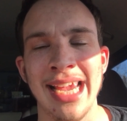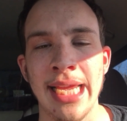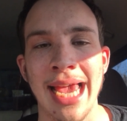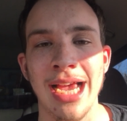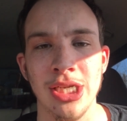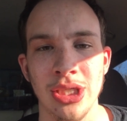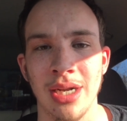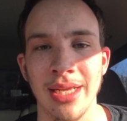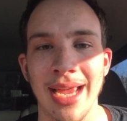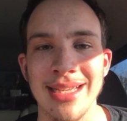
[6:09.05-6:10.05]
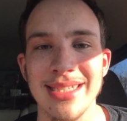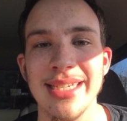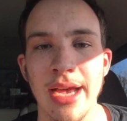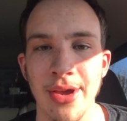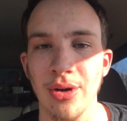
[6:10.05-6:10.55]
take action on it, and
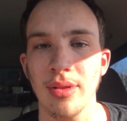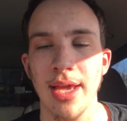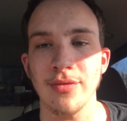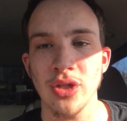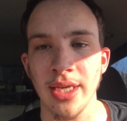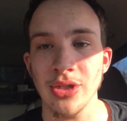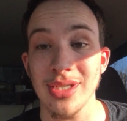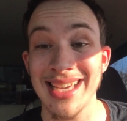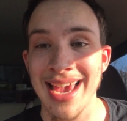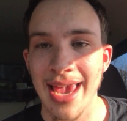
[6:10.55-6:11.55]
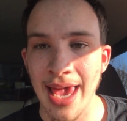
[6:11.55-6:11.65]
see how your life changes.